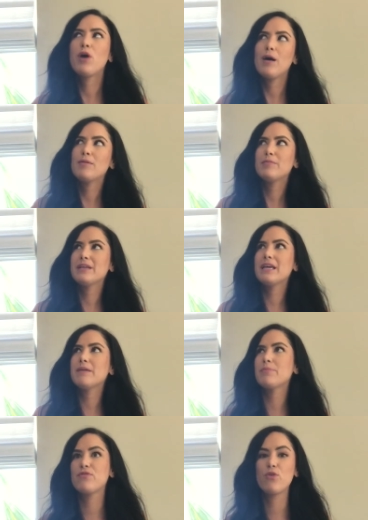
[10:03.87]

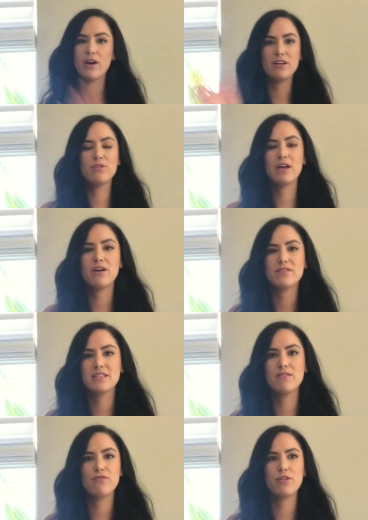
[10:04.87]
probably before I knew that
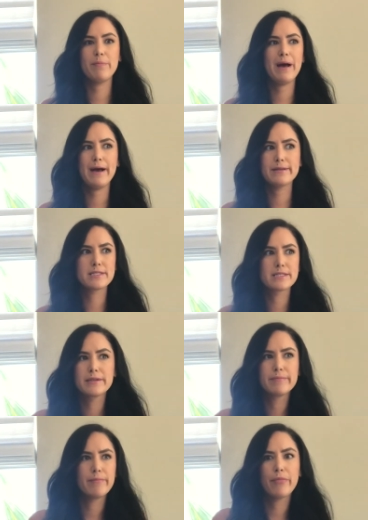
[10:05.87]
obviously for the past
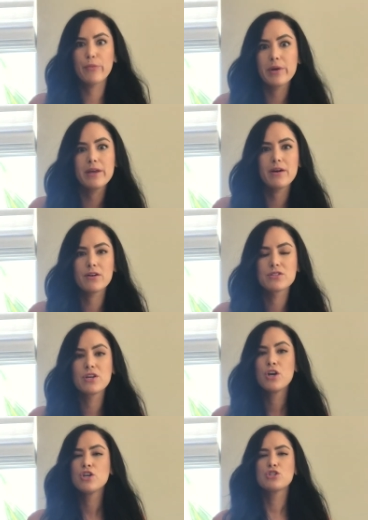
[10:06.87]
three years.
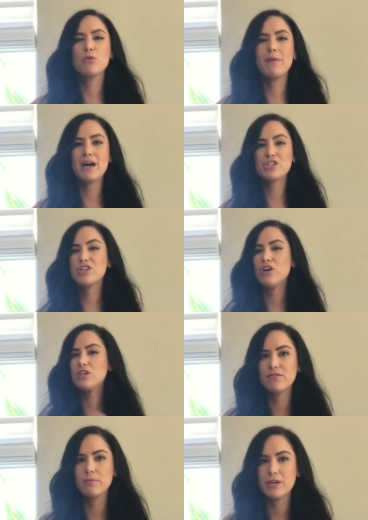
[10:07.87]
So imagine
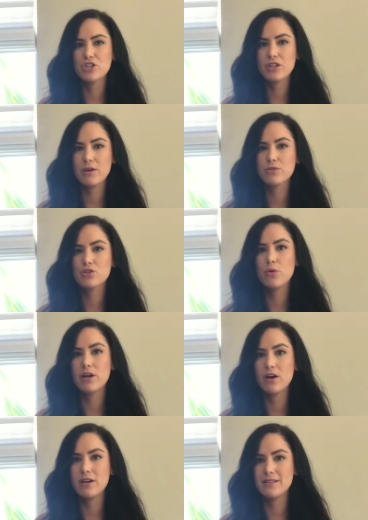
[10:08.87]
all inflammation that was
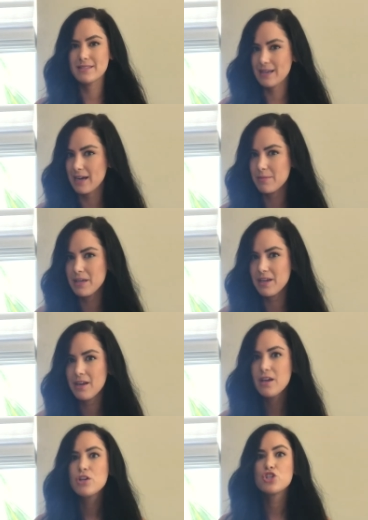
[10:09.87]
going on inside me
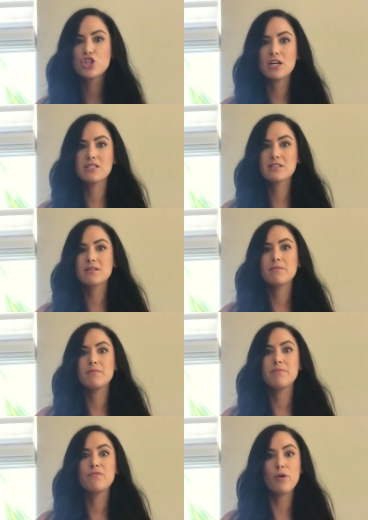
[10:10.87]
just
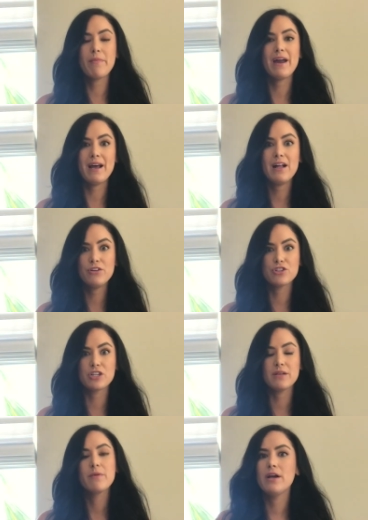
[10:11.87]
from that
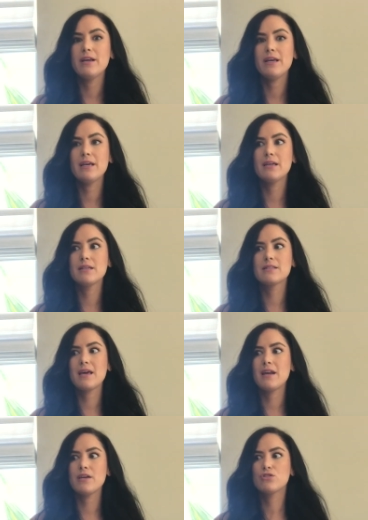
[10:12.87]
allergy. One is,
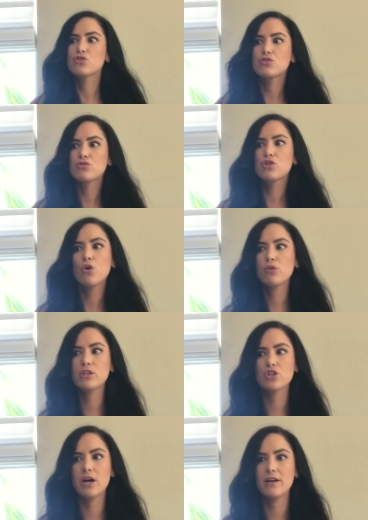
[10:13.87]
and I
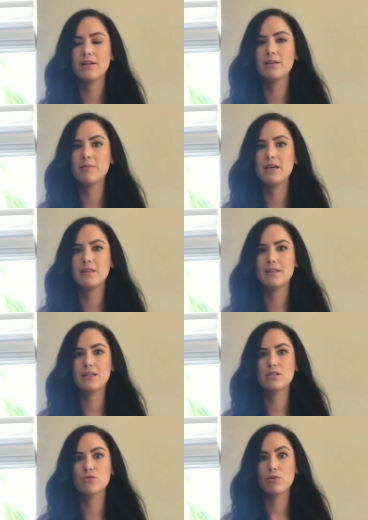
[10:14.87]
totally try to eliminate
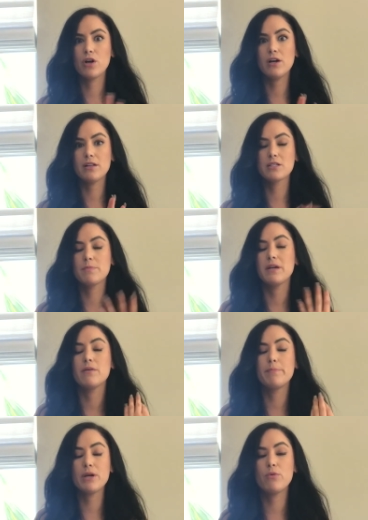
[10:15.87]
this regardless, but
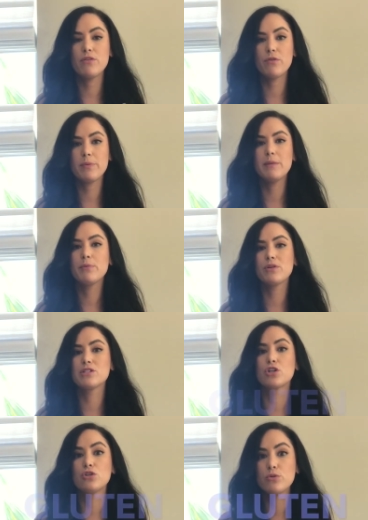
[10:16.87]
a big one for people
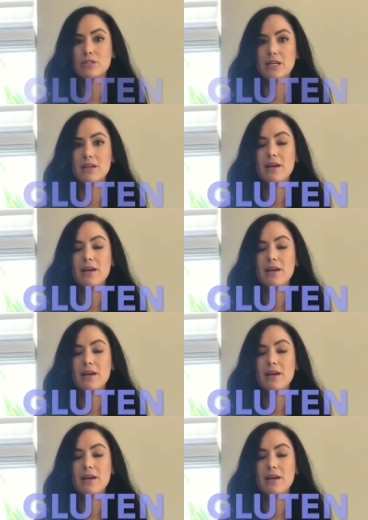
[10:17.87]
is gluten.